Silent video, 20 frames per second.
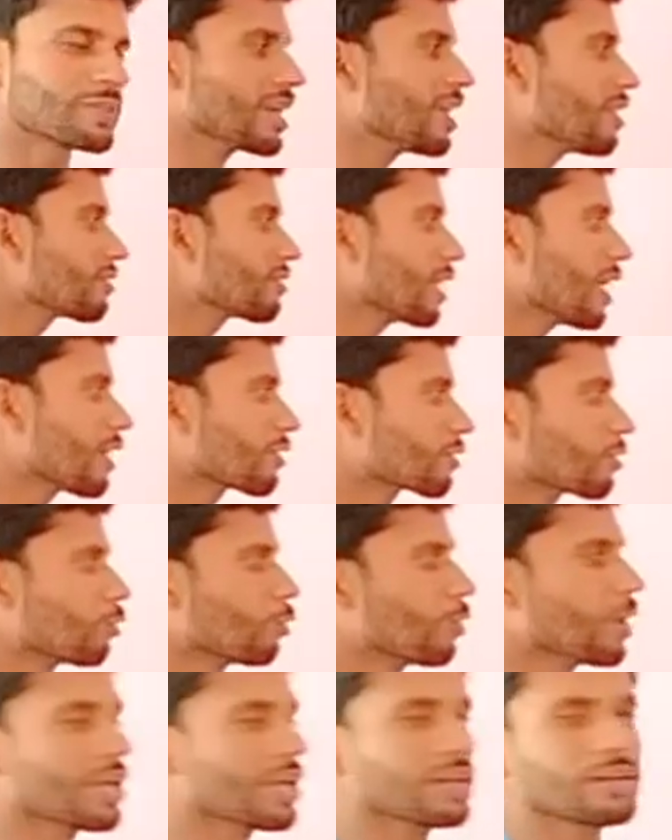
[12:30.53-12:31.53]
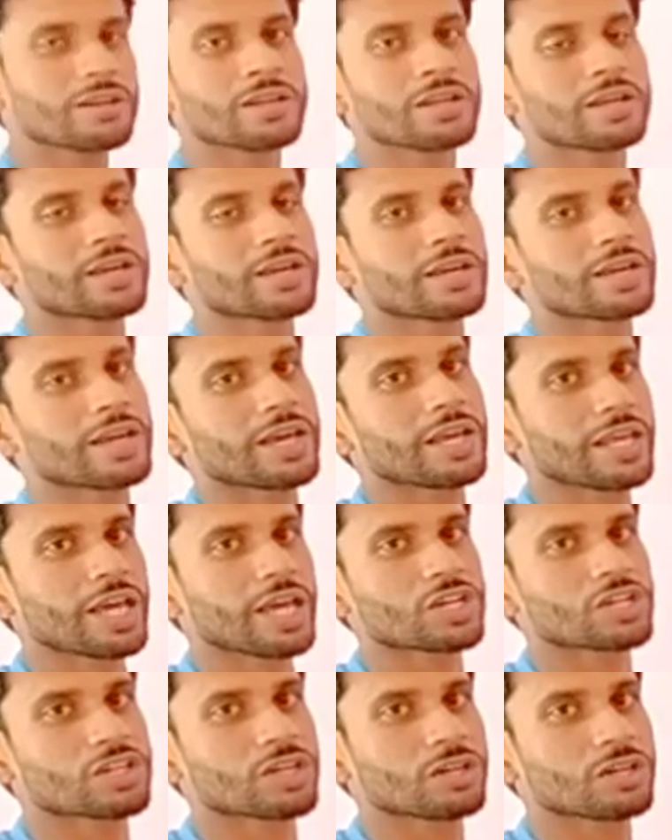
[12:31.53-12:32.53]
us when an
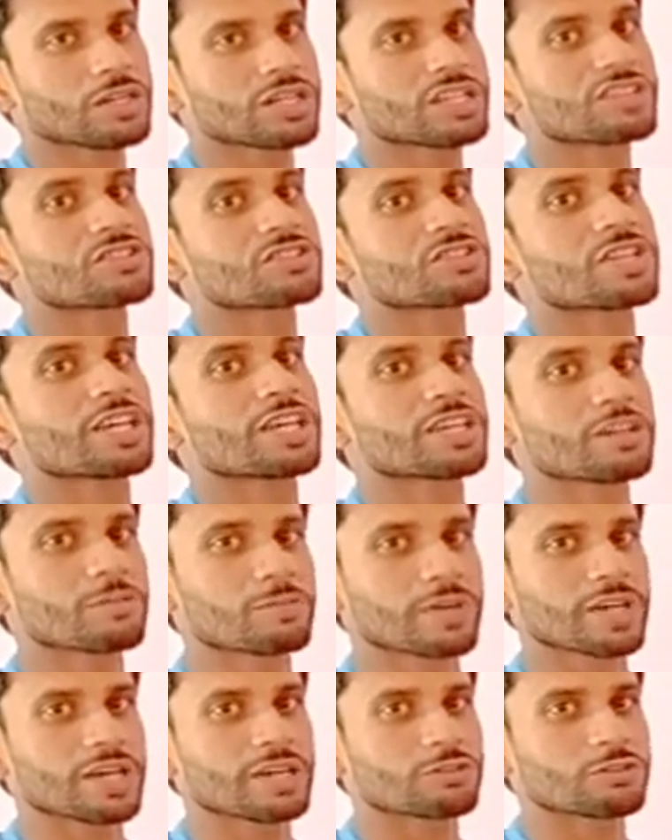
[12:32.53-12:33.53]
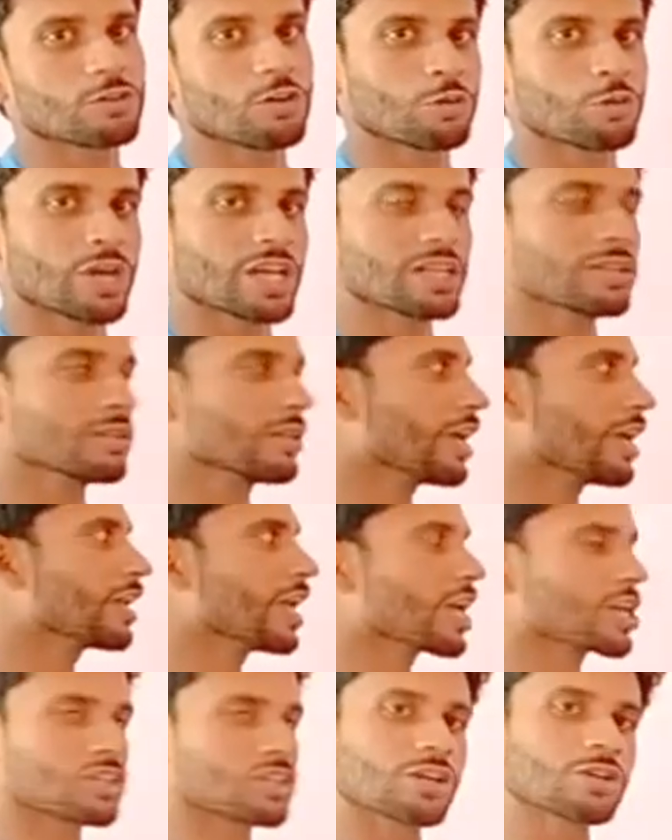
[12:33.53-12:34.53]
action is taking place, or when an
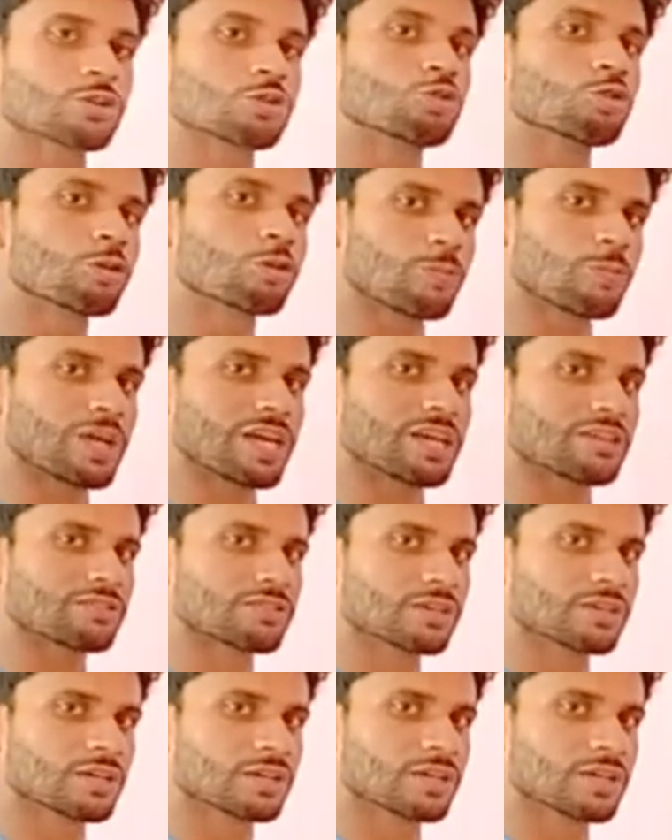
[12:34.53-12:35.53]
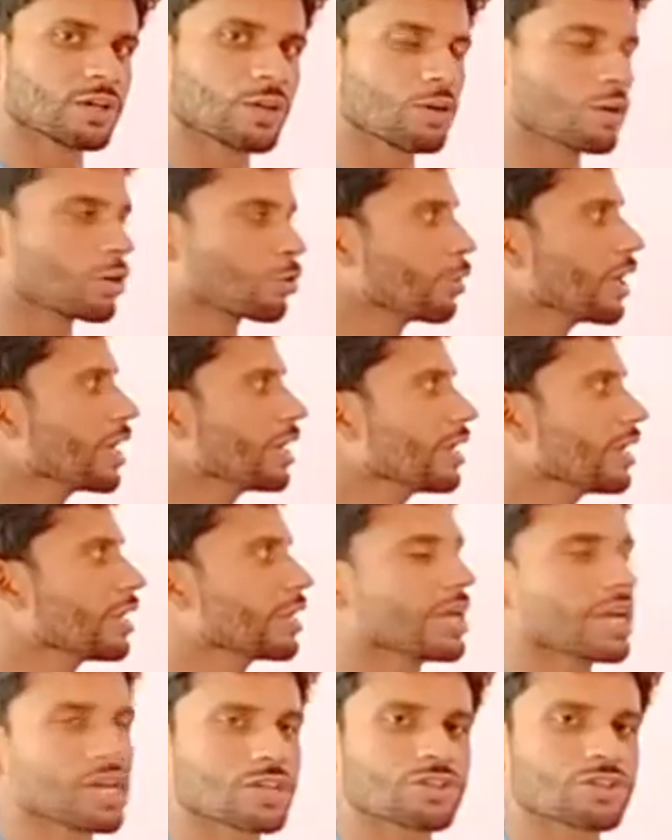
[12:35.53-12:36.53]
action took place, or when an
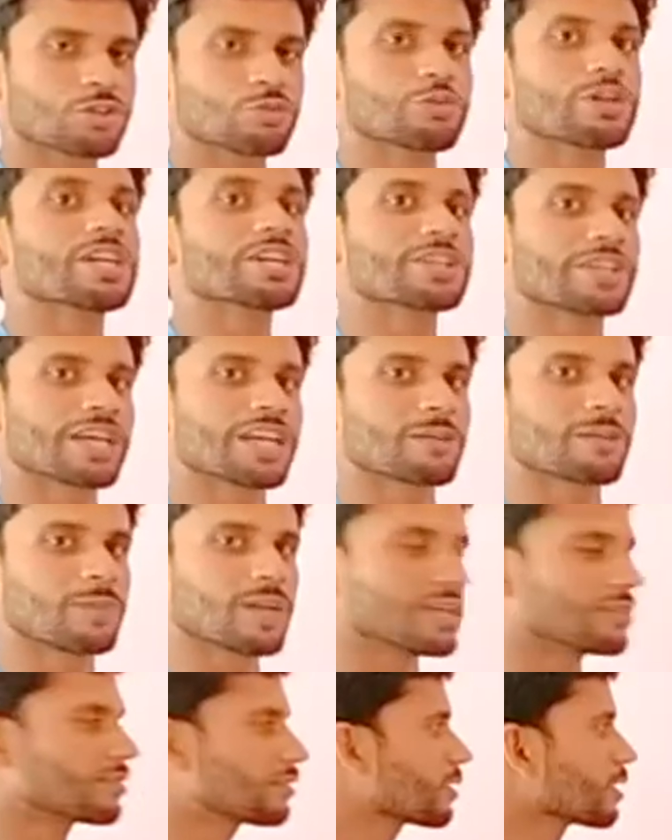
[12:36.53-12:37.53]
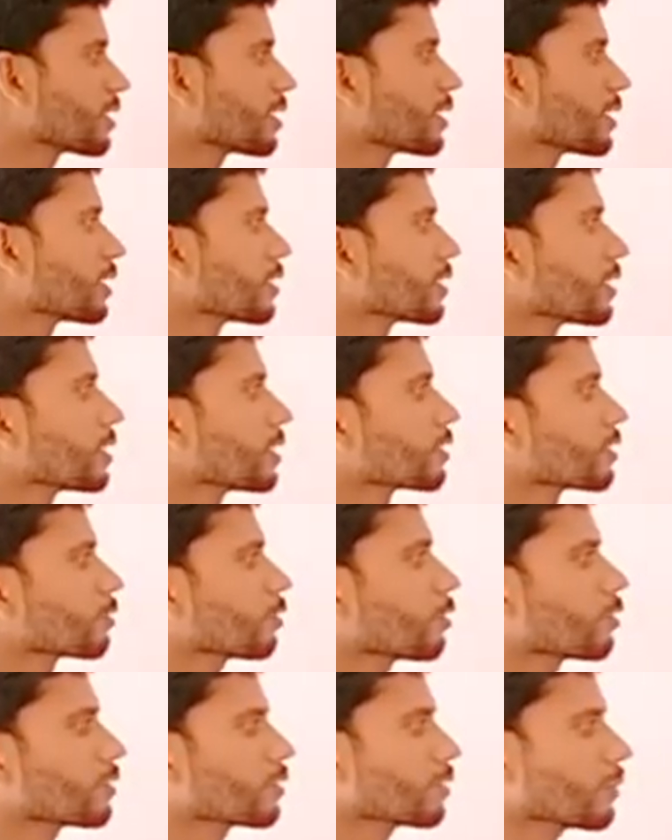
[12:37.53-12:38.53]
action will take place.
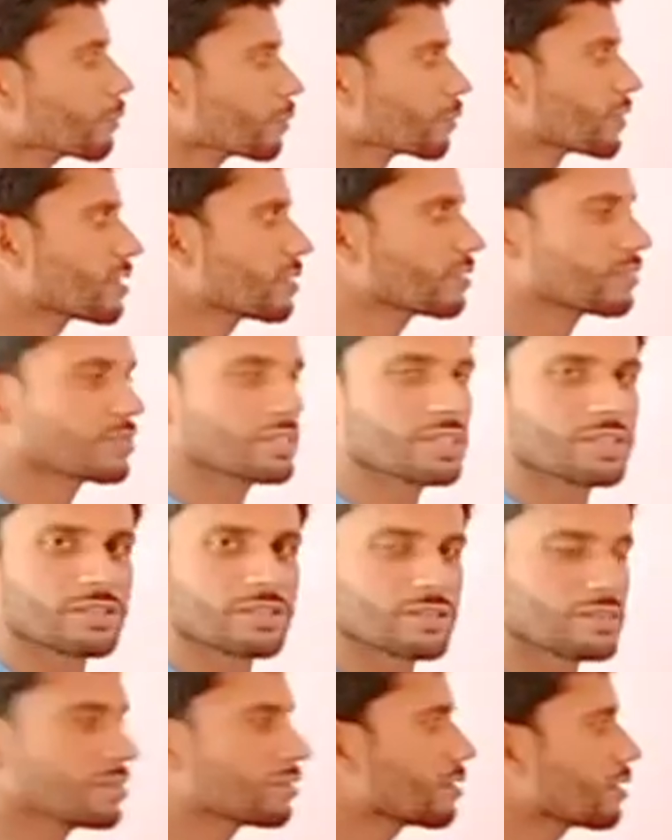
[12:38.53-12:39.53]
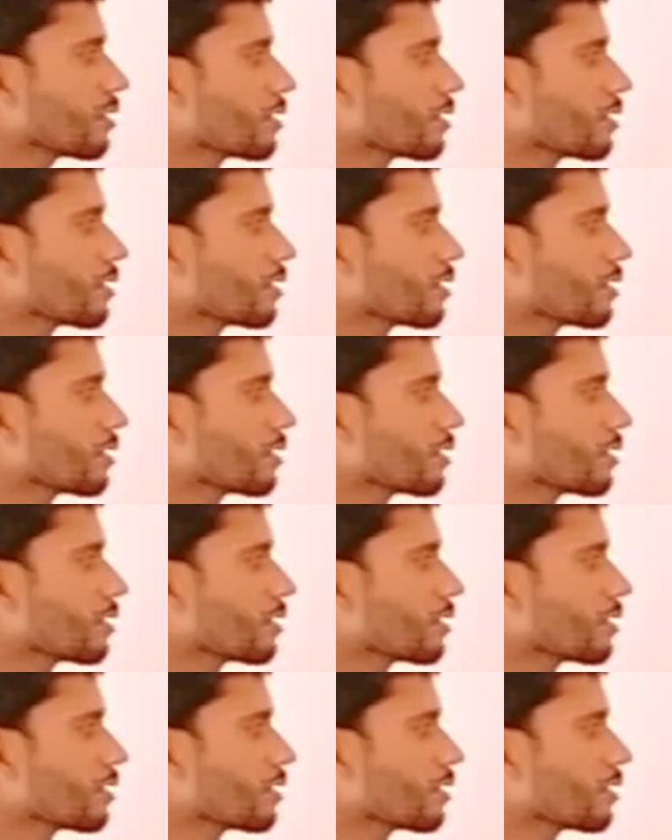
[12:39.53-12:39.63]
So this is